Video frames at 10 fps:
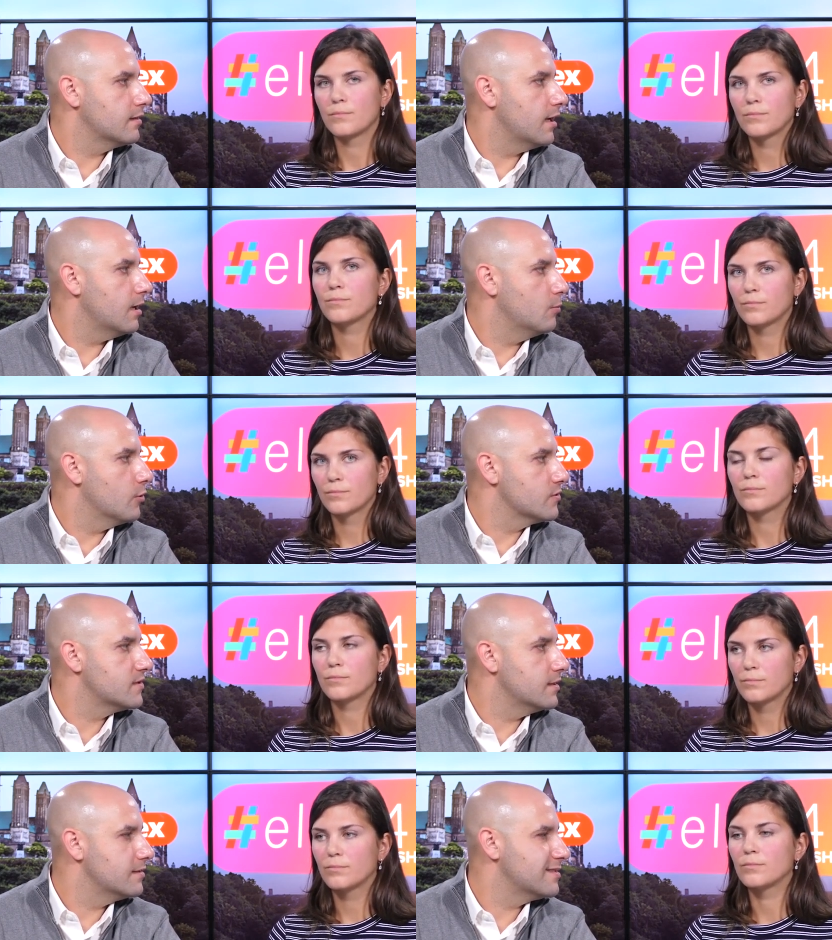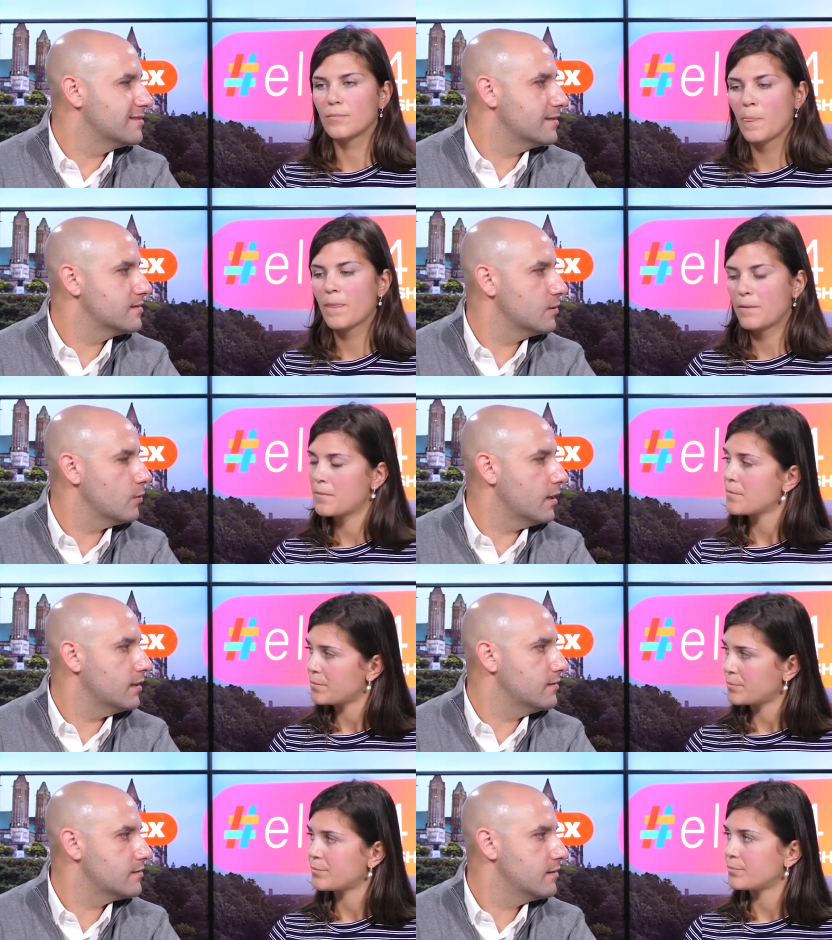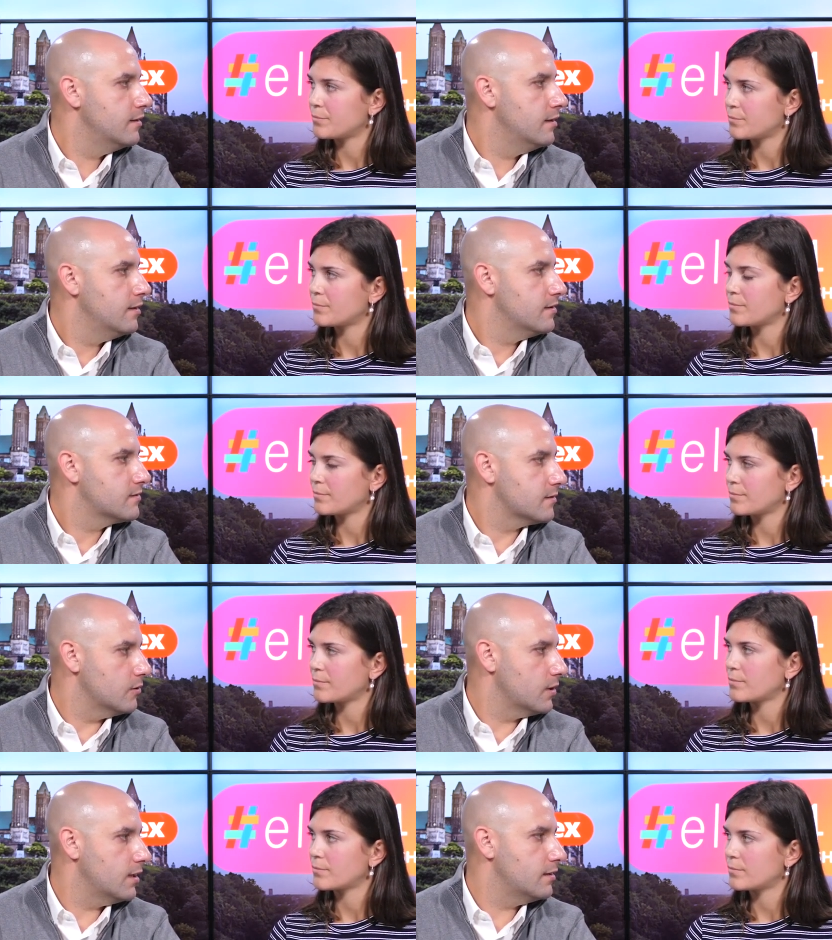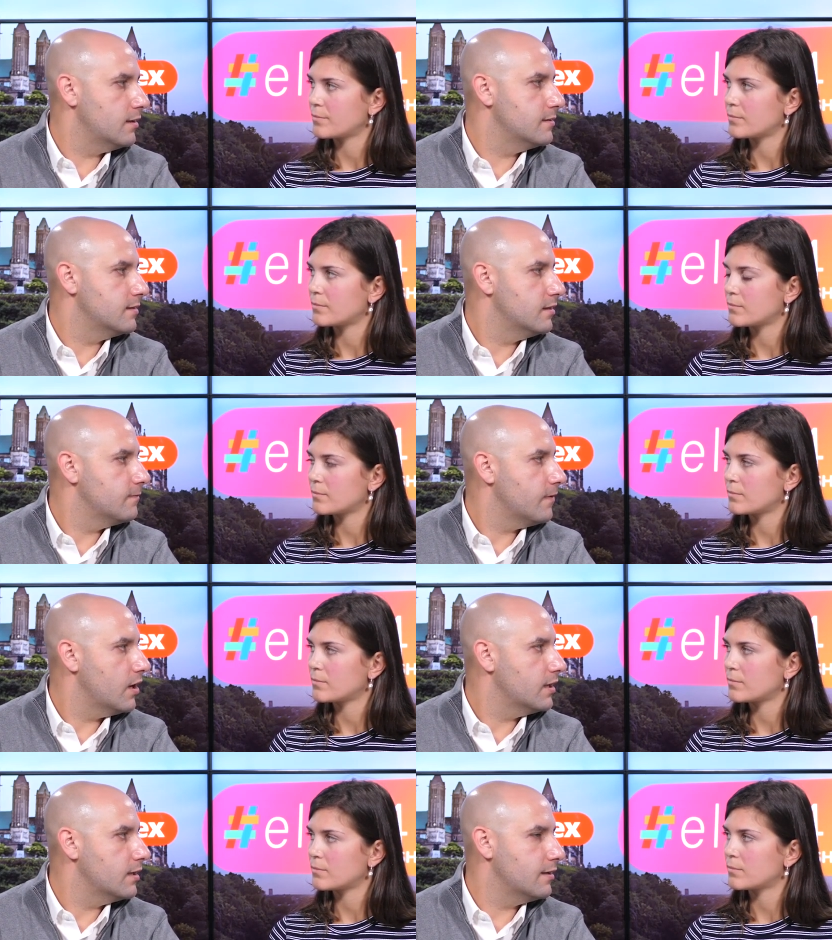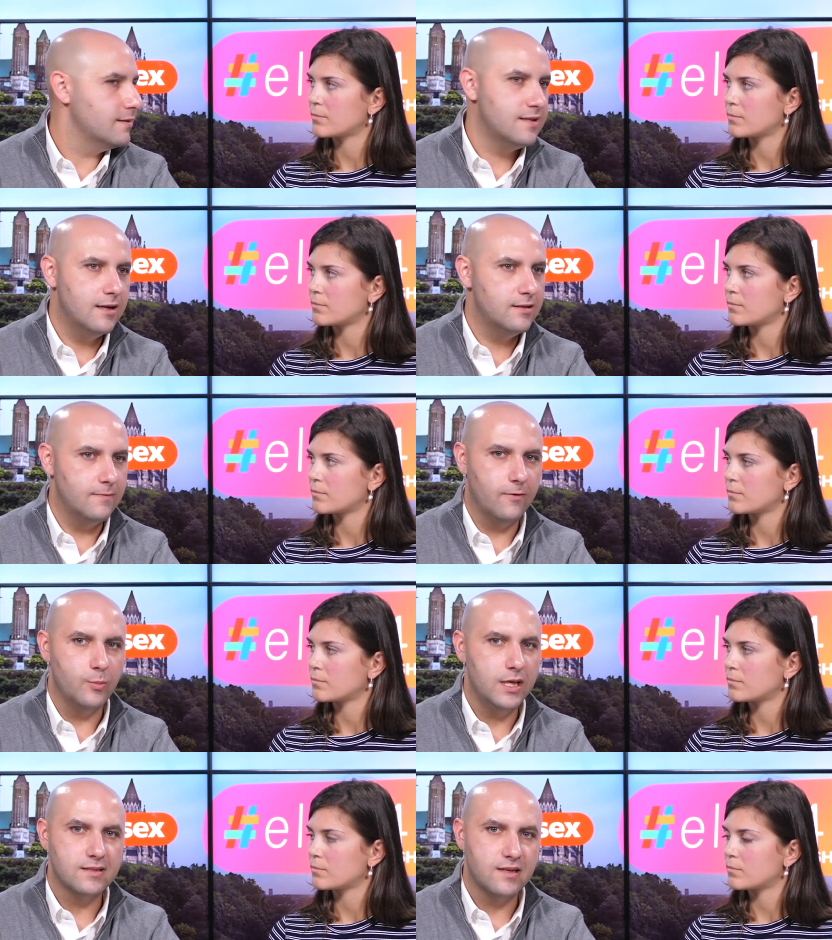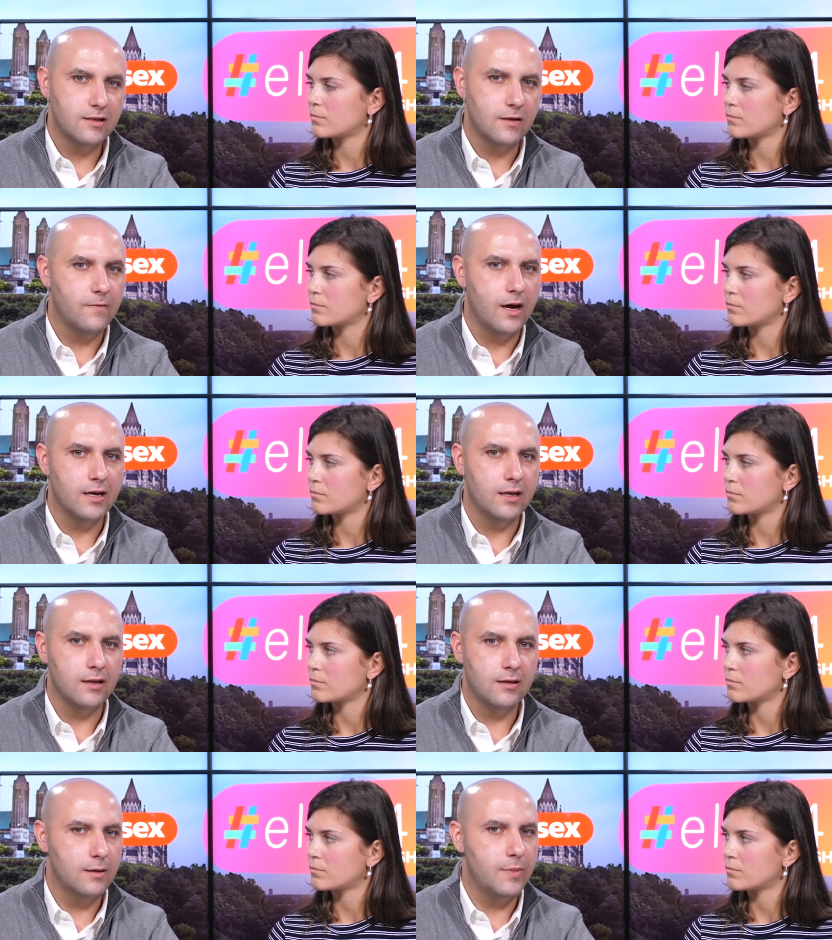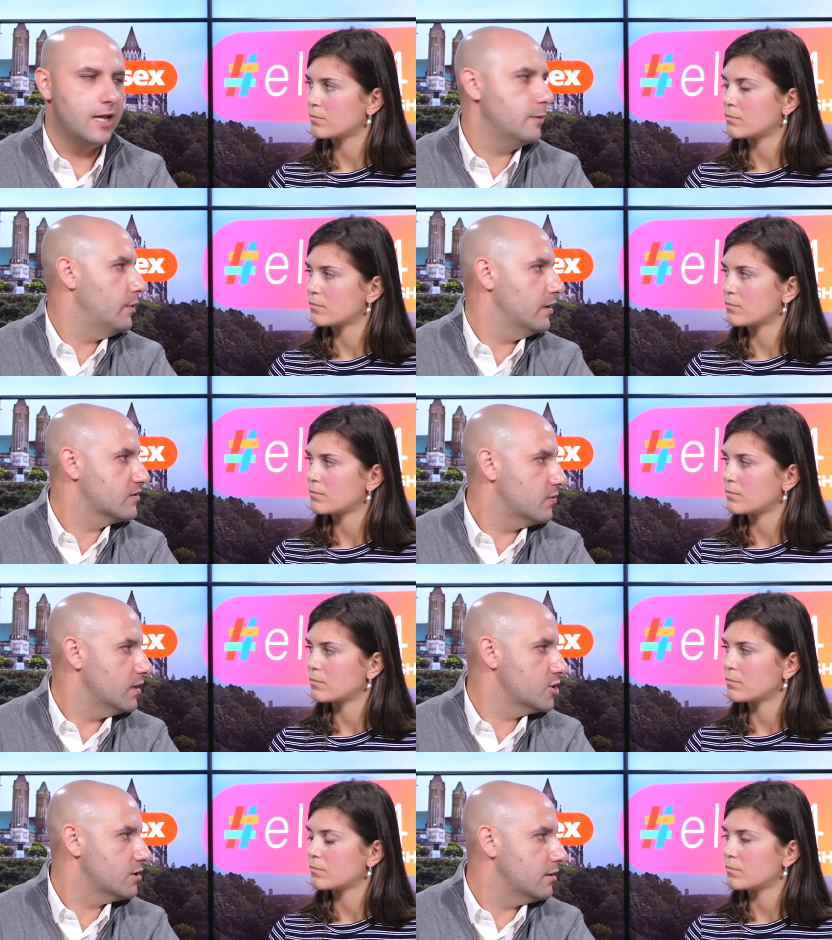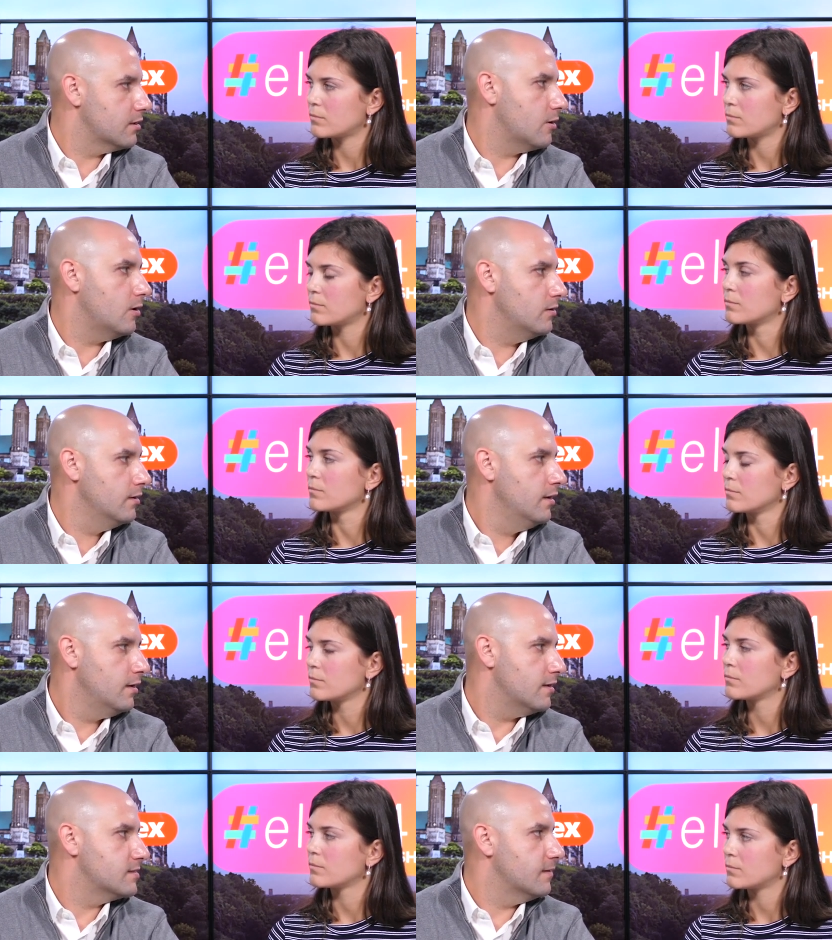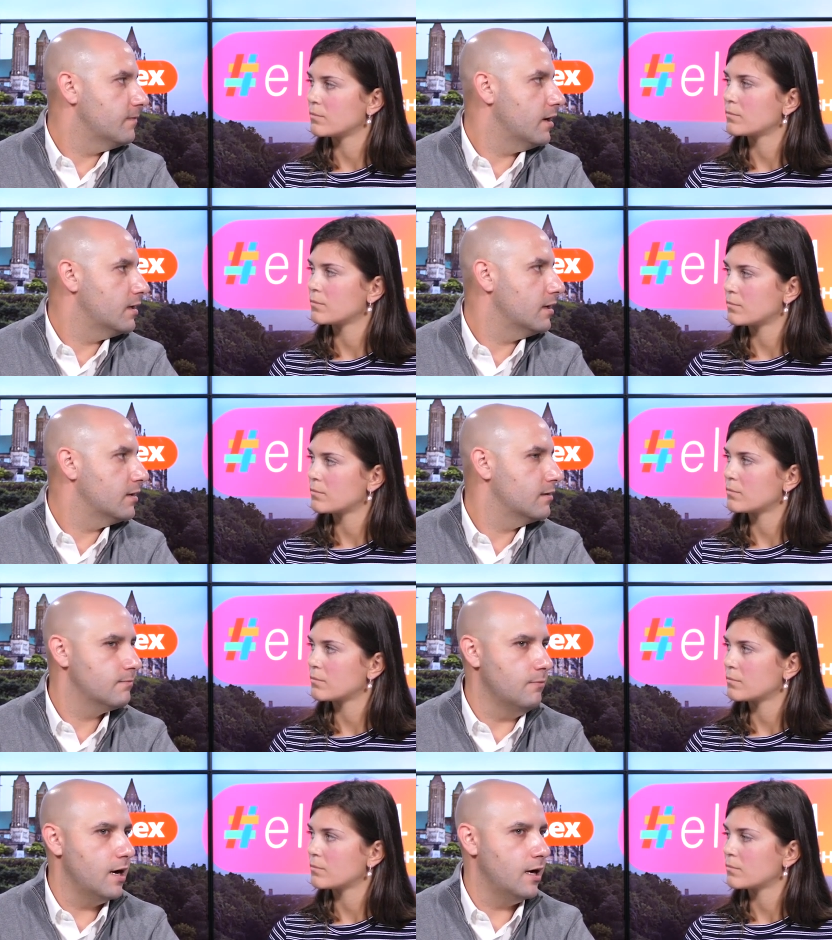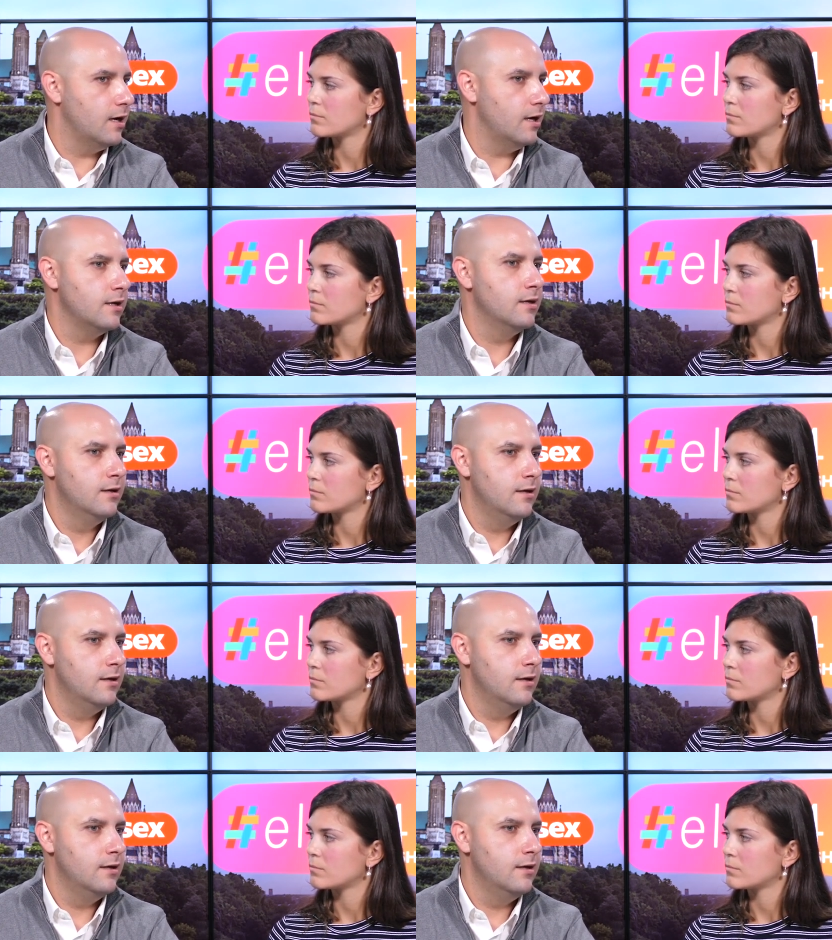Speaker 1: and gain more seats? Mm-hmm. Is this the right slogan? Is it defining? It's not, for me, it's not defining the ballot box question at all. Mm-hmm. It's defining my